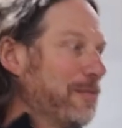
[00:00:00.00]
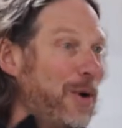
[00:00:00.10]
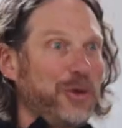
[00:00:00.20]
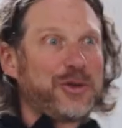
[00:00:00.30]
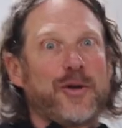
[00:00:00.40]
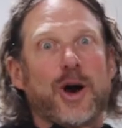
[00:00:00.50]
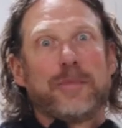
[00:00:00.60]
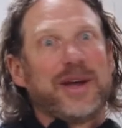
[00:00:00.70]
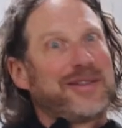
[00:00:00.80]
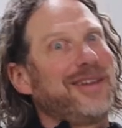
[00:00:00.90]
most of our
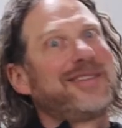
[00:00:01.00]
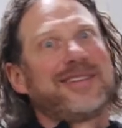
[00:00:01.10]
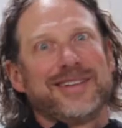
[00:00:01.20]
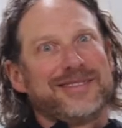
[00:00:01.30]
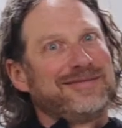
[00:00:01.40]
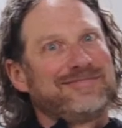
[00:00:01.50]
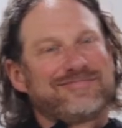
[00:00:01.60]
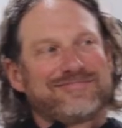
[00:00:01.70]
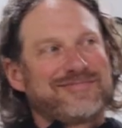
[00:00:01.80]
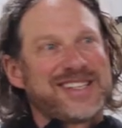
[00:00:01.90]
business in
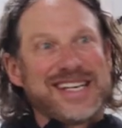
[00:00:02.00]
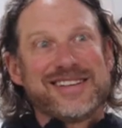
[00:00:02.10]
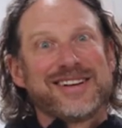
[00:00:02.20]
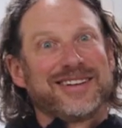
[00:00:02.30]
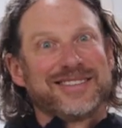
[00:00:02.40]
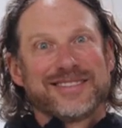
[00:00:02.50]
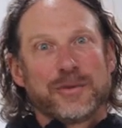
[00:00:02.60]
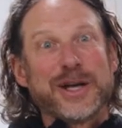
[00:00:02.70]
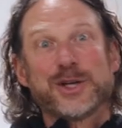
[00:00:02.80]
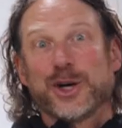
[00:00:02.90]
seasonal,
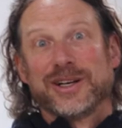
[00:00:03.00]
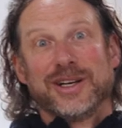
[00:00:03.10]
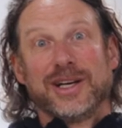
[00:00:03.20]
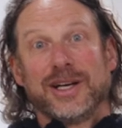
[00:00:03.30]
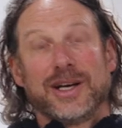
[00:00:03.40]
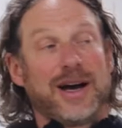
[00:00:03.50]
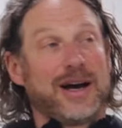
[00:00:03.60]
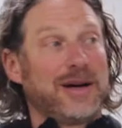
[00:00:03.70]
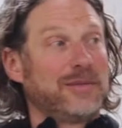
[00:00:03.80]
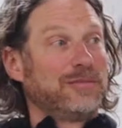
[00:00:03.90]
winter. Got
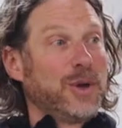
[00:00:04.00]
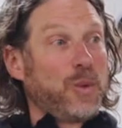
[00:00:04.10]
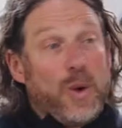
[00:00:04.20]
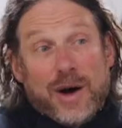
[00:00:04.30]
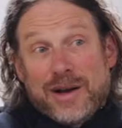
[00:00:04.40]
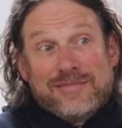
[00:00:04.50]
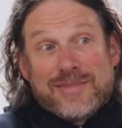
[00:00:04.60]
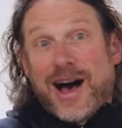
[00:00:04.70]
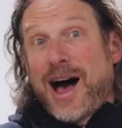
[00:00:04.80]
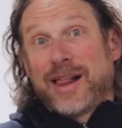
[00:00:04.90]
it. One,
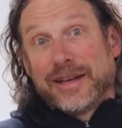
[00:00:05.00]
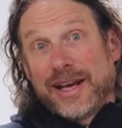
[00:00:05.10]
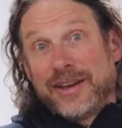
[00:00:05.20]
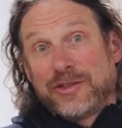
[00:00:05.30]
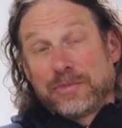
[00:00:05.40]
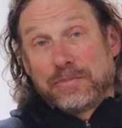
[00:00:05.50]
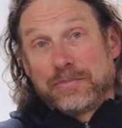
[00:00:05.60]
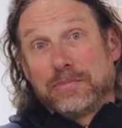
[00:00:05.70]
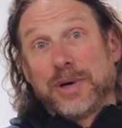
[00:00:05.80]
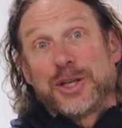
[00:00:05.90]
holidays.
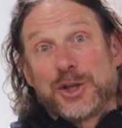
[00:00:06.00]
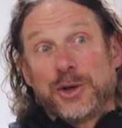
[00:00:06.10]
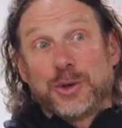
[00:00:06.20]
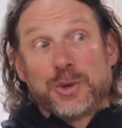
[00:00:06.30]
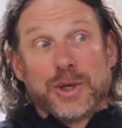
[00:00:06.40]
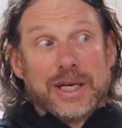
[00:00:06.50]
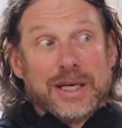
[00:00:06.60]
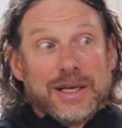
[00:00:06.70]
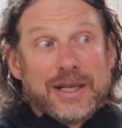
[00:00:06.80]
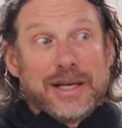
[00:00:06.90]
But two,
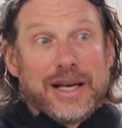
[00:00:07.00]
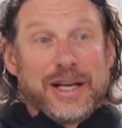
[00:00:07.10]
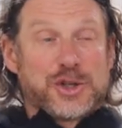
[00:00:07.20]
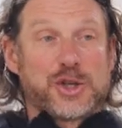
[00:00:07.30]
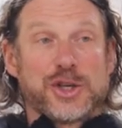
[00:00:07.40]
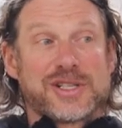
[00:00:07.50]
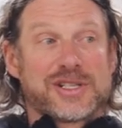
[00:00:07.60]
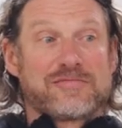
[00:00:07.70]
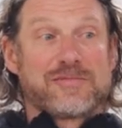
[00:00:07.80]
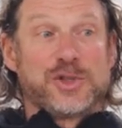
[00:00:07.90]
it's
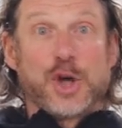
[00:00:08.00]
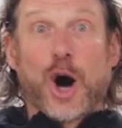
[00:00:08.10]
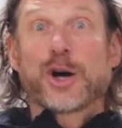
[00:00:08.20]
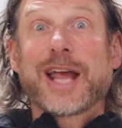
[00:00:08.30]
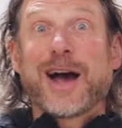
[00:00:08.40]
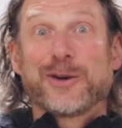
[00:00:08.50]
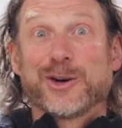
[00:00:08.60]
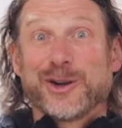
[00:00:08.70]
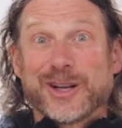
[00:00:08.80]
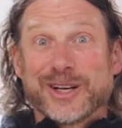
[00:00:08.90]
just dark out
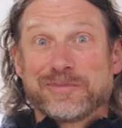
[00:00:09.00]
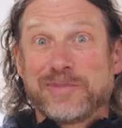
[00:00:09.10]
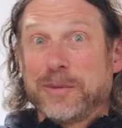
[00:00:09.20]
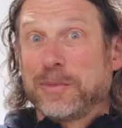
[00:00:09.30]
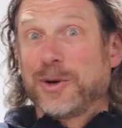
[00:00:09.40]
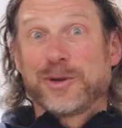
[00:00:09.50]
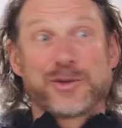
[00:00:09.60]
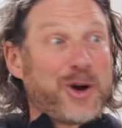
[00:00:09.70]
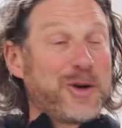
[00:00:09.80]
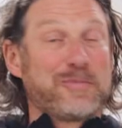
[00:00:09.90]
earlier. People
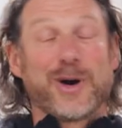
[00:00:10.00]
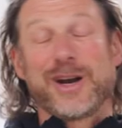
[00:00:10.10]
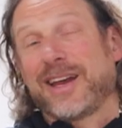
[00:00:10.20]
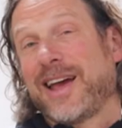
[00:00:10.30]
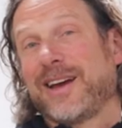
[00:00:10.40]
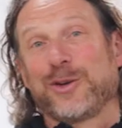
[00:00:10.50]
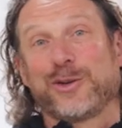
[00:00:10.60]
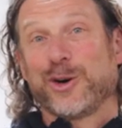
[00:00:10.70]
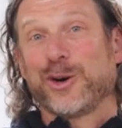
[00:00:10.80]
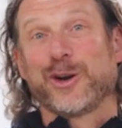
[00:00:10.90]
start burning
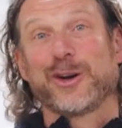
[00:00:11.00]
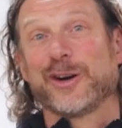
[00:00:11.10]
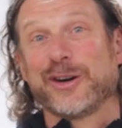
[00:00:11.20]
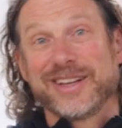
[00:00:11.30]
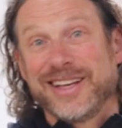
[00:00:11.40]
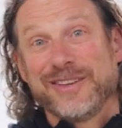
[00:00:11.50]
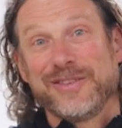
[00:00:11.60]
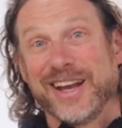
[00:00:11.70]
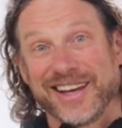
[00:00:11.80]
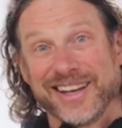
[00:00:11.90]
candles earlier in the
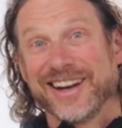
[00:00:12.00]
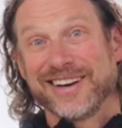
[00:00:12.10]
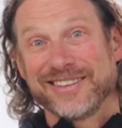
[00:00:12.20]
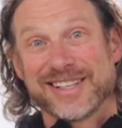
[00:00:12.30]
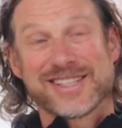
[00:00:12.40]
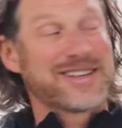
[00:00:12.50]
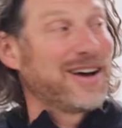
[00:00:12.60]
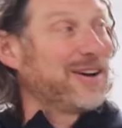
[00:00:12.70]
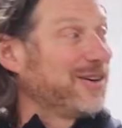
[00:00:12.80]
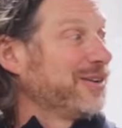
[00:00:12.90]
evening, you know? And
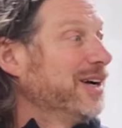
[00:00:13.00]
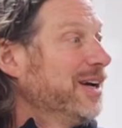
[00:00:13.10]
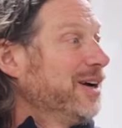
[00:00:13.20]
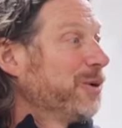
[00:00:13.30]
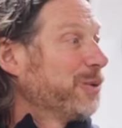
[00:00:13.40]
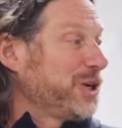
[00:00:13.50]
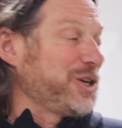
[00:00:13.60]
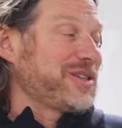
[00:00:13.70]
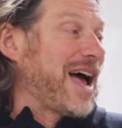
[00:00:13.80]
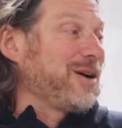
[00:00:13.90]
so we're
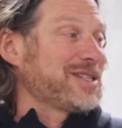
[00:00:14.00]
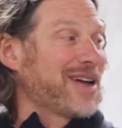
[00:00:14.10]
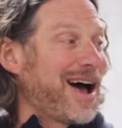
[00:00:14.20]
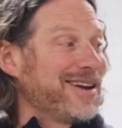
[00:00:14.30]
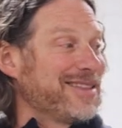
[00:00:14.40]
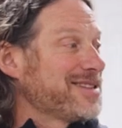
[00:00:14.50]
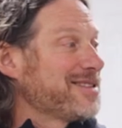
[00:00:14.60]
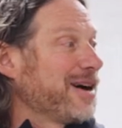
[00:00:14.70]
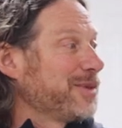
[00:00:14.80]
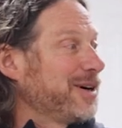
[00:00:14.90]
just outside in the
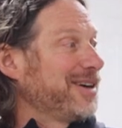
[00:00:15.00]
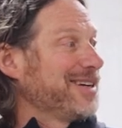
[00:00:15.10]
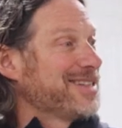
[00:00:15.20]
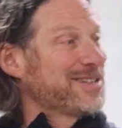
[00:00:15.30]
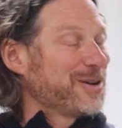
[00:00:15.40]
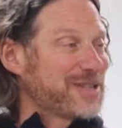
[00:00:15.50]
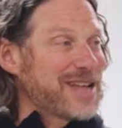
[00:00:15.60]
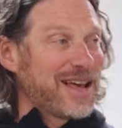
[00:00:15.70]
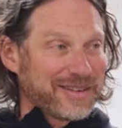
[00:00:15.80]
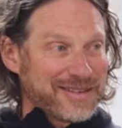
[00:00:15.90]
summer, and so
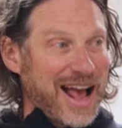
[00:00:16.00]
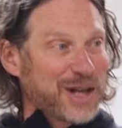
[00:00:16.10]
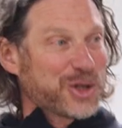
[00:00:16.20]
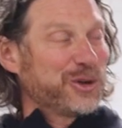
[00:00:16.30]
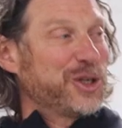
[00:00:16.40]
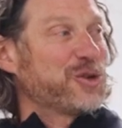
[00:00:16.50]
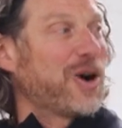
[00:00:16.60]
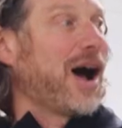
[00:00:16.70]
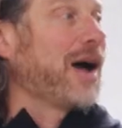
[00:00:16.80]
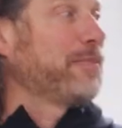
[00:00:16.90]
sales naturally
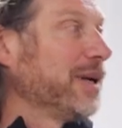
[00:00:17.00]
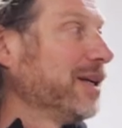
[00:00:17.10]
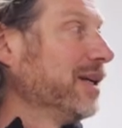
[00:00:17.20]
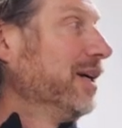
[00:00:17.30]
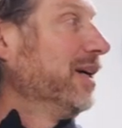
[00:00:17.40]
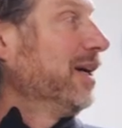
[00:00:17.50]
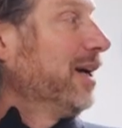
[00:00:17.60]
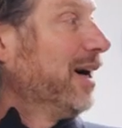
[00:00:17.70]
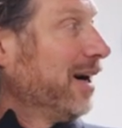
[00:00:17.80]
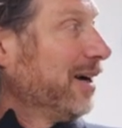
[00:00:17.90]
drop. And,
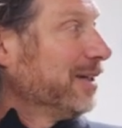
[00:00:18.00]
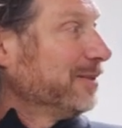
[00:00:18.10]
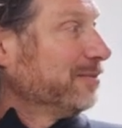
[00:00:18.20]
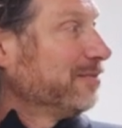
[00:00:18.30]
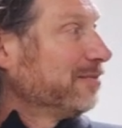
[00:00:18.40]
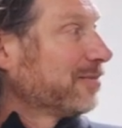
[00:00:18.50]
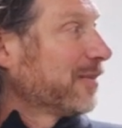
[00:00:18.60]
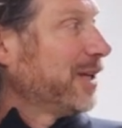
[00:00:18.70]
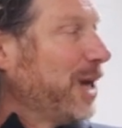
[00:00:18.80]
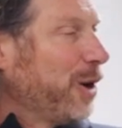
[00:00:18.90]

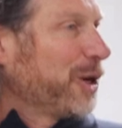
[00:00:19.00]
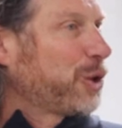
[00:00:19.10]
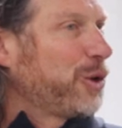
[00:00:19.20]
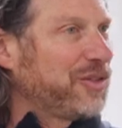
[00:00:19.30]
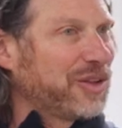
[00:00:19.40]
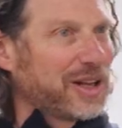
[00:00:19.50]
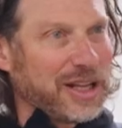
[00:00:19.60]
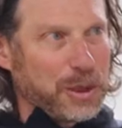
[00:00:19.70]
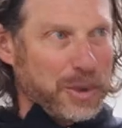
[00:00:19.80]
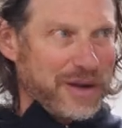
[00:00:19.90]
you know,
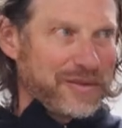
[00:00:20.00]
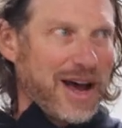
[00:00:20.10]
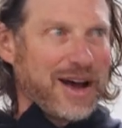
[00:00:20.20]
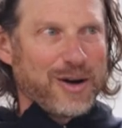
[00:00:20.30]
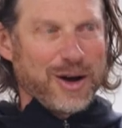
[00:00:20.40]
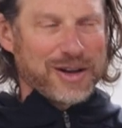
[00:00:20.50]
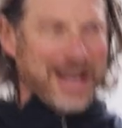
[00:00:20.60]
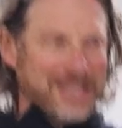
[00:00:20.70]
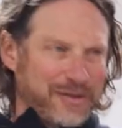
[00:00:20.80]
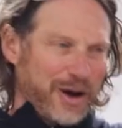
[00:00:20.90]
increasingly we've got all
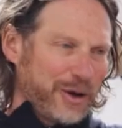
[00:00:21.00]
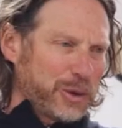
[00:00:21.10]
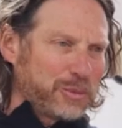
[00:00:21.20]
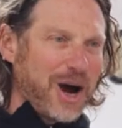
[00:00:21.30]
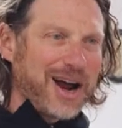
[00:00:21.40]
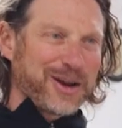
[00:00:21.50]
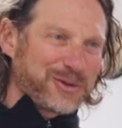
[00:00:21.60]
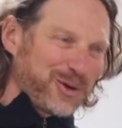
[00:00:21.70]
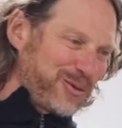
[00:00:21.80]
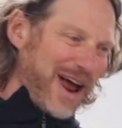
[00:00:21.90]
kinds of other
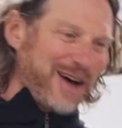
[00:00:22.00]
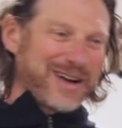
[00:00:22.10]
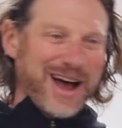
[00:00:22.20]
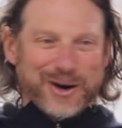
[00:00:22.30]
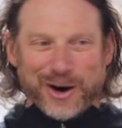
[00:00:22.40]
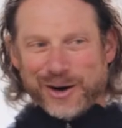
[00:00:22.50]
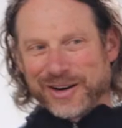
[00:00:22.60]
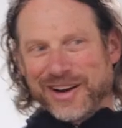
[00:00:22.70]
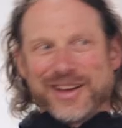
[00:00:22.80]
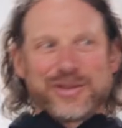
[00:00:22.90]
products to round out
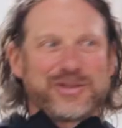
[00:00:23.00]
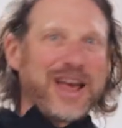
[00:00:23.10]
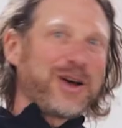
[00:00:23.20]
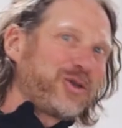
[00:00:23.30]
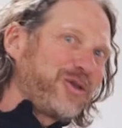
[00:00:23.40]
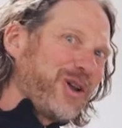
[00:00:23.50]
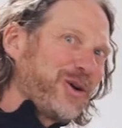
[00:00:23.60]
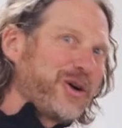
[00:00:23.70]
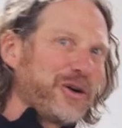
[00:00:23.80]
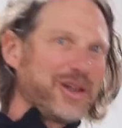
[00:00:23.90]
our sales
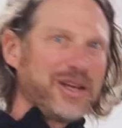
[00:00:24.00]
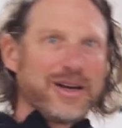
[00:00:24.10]
flow during the